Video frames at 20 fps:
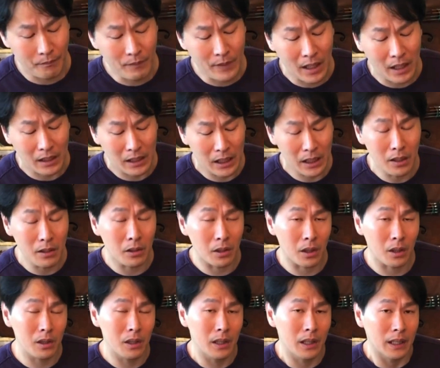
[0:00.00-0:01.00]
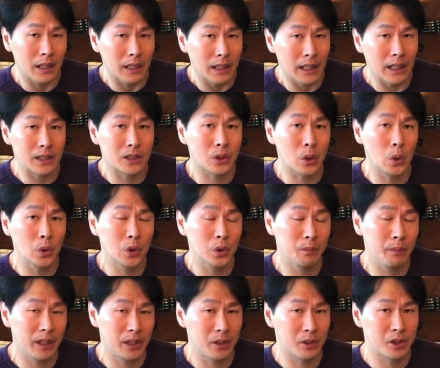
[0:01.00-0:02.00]
here is going to
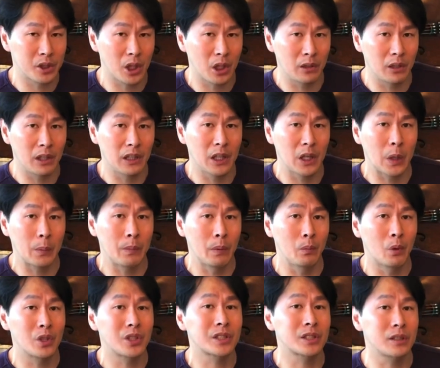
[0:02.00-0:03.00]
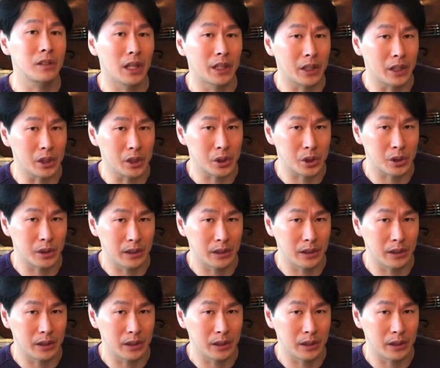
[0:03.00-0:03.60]
make your cello a little bit more sluggish.